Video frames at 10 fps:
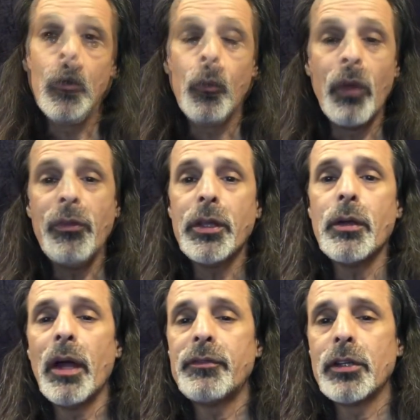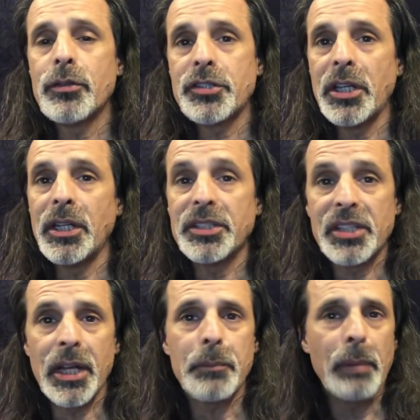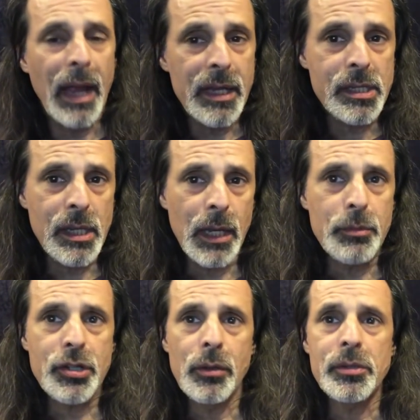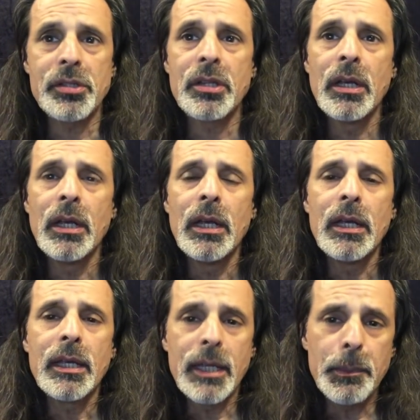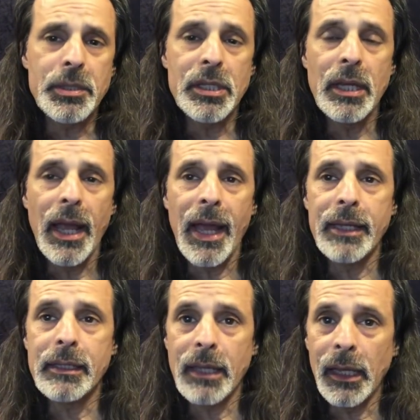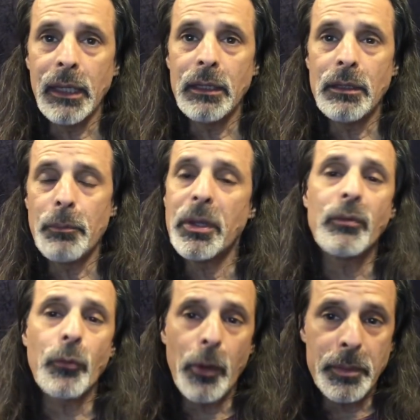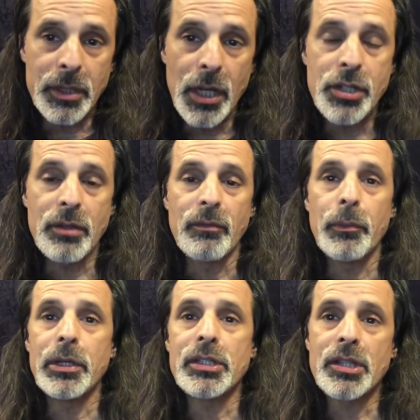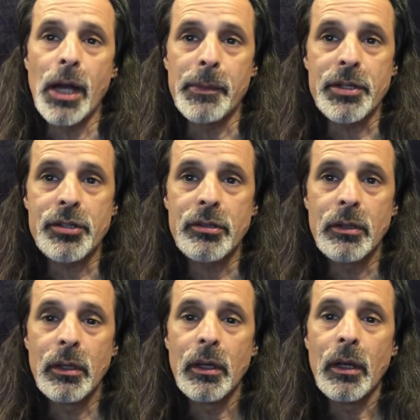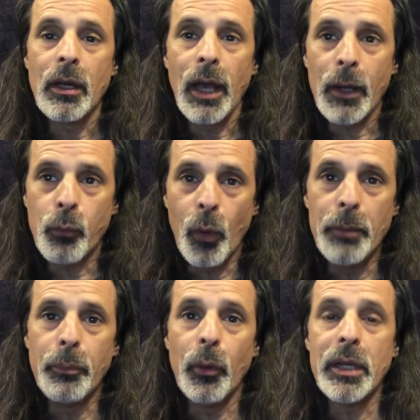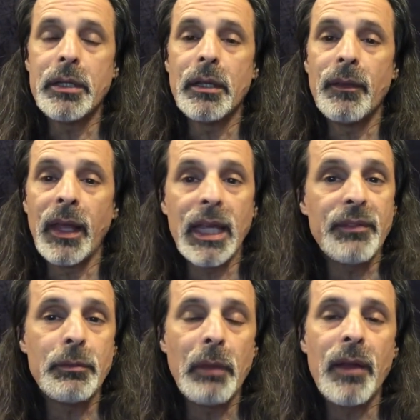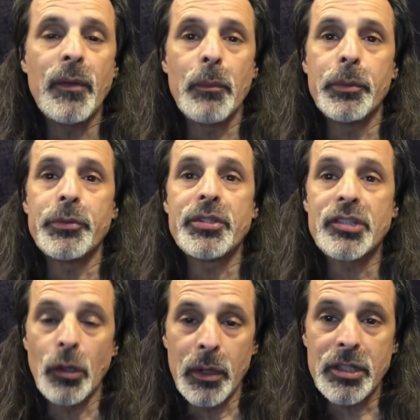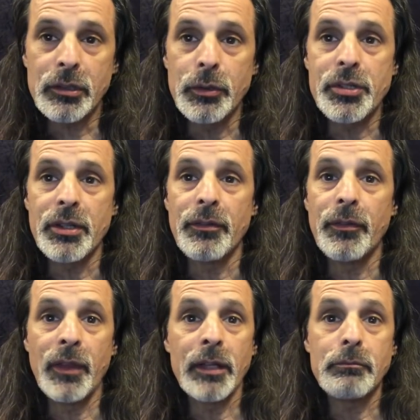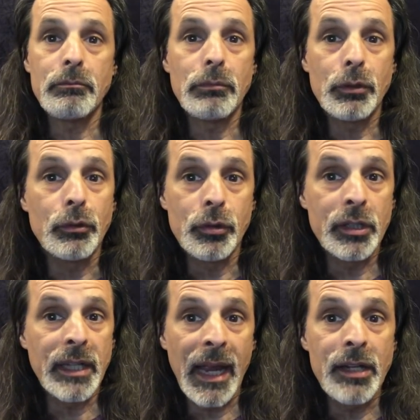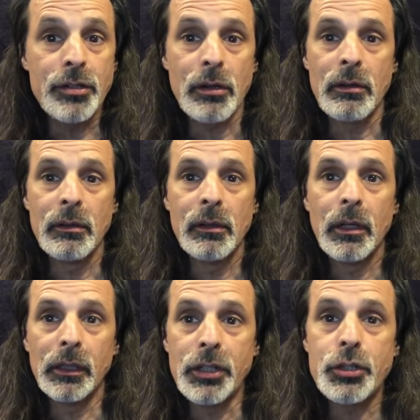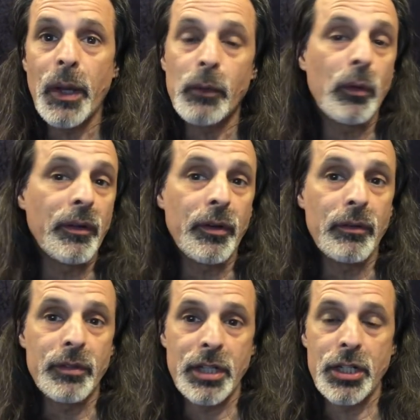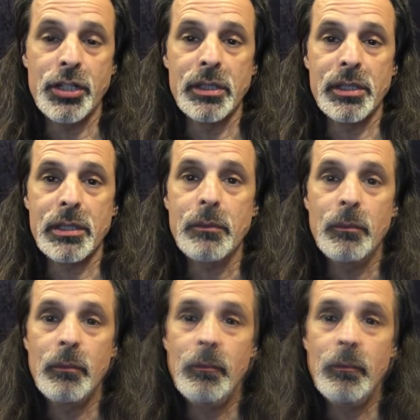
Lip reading: One thing you have to understand is that at past NAMM shows, Gibson had gained a bit of a reputation for being snobbish. At one point, they even made their booth so exclusive that you couldn't enter unless you had one of their invitations.